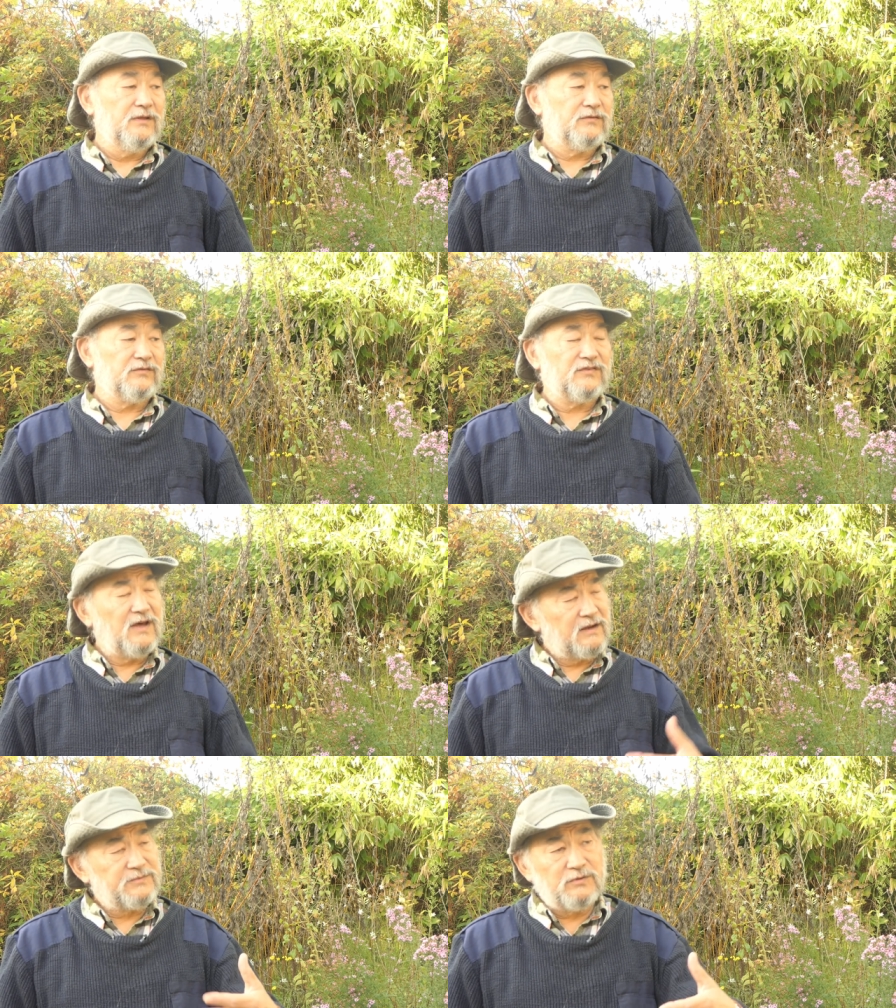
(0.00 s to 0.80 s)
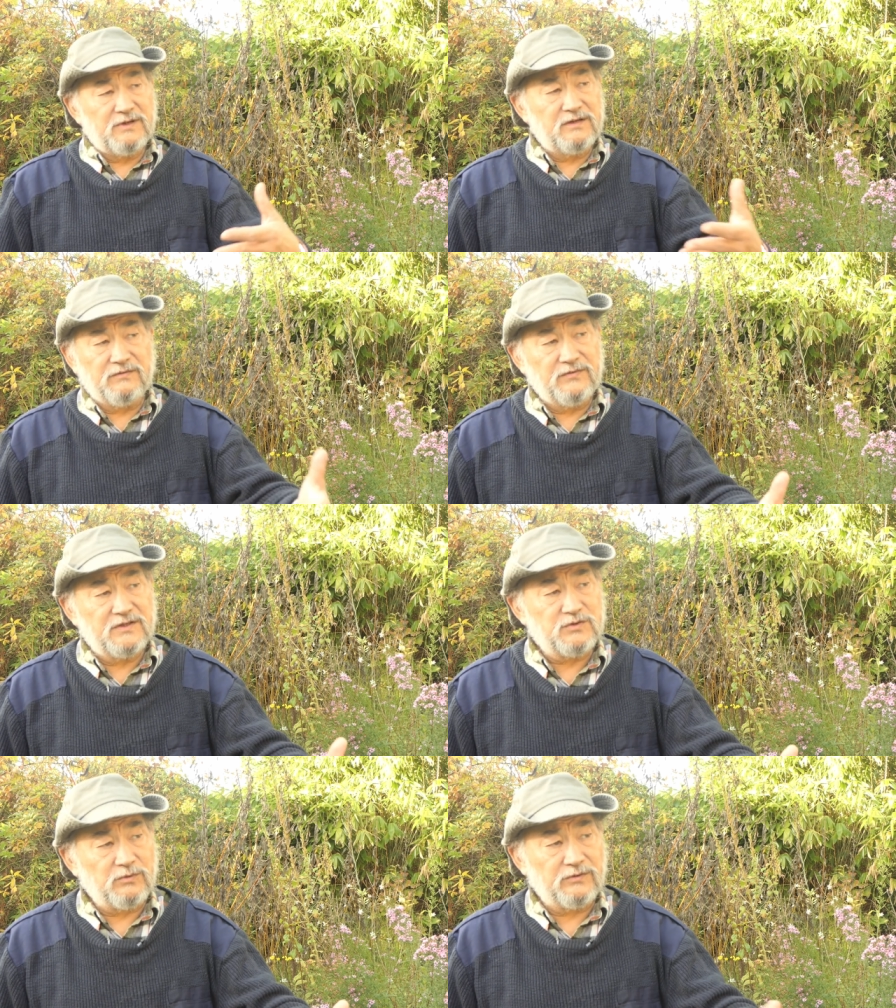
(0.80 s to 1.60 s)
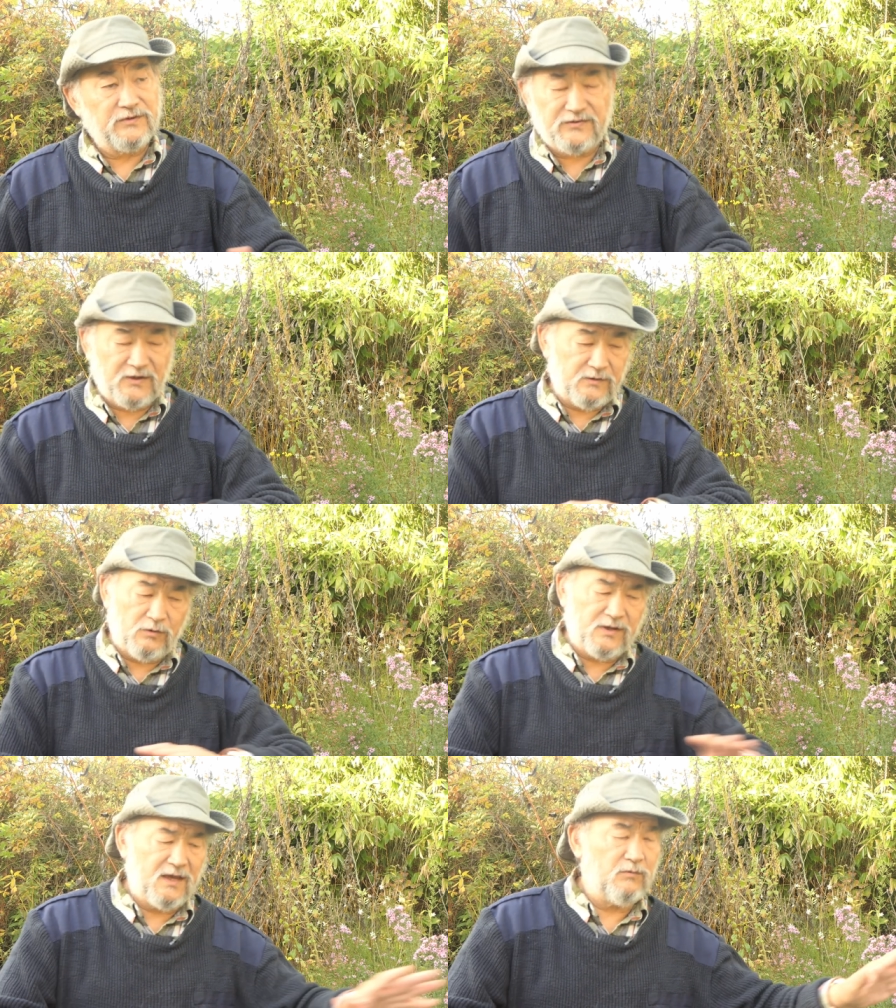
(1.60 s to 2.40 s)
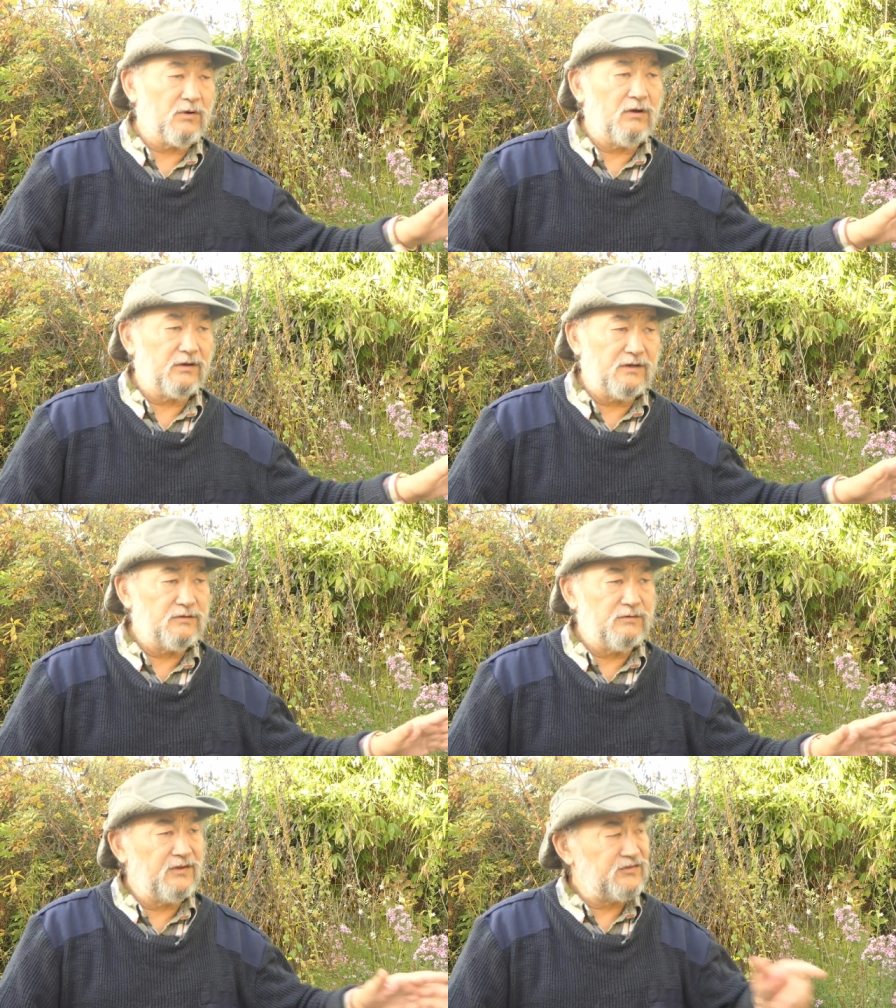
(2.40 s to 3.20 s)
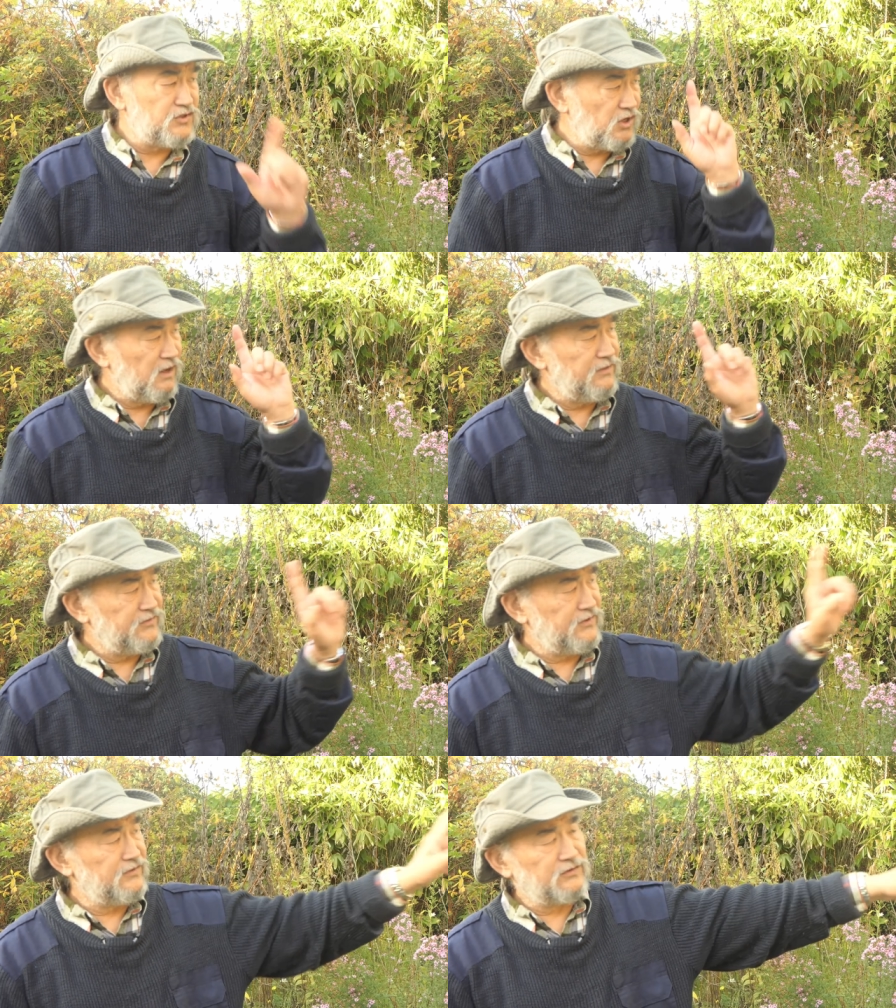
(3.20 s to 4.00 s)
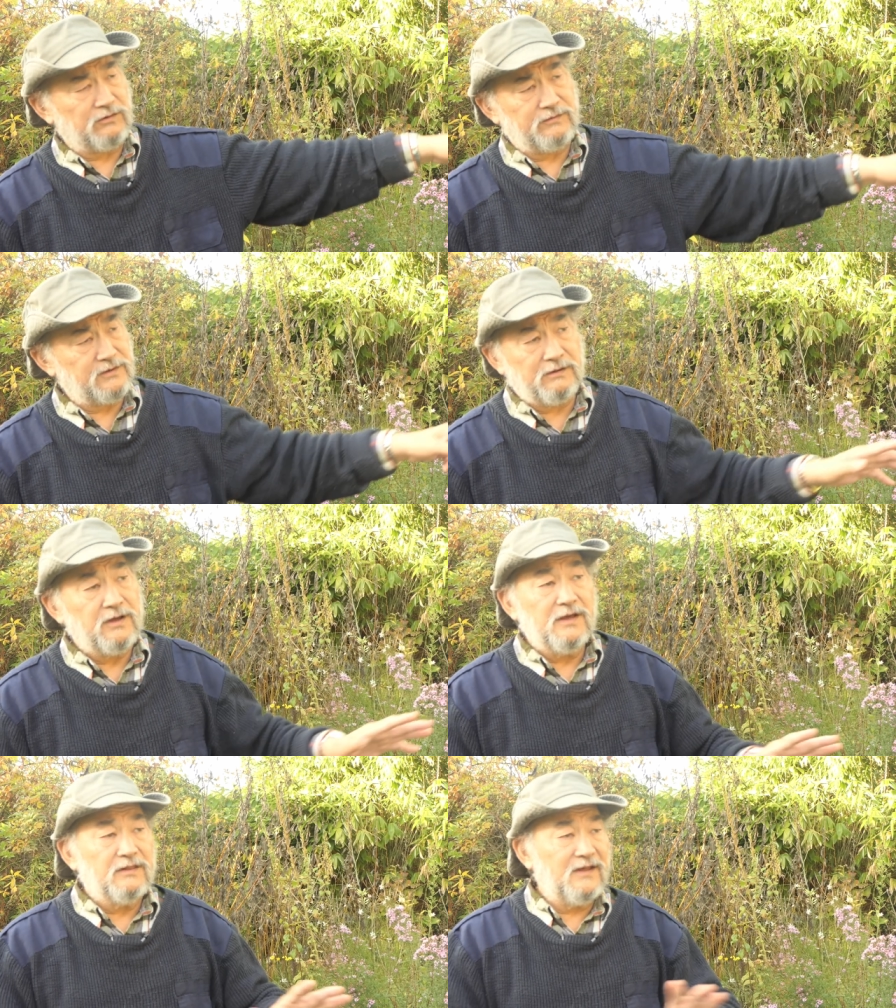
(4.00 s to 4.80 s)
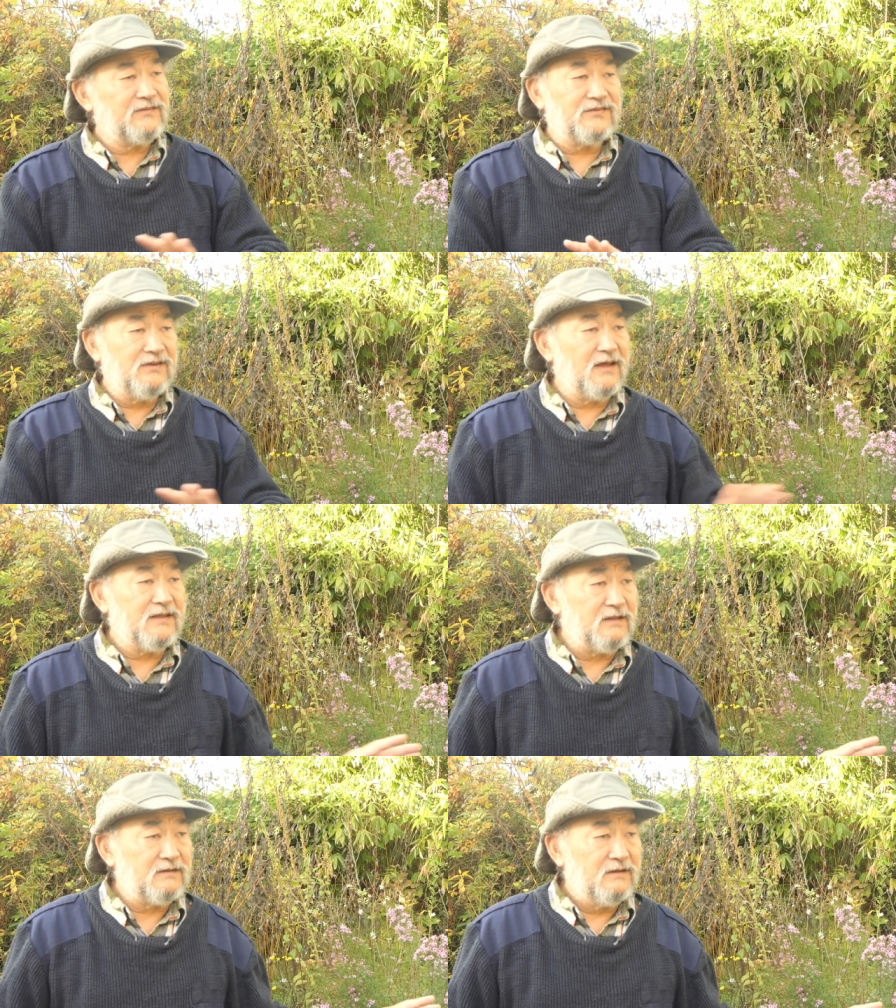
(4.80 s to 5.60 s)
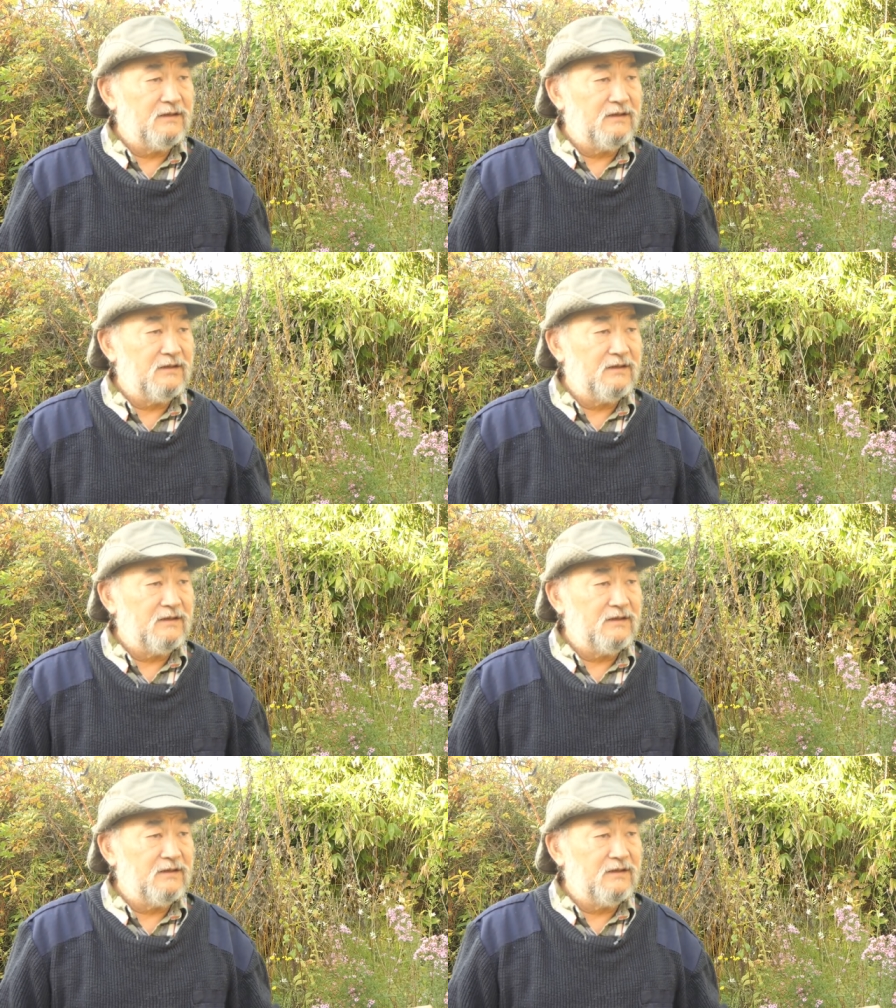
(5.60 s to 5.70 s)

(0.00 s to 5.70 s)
So it's not up to an individual to decide, okay, we're all going to do this. John says go. Yeah. That's not it.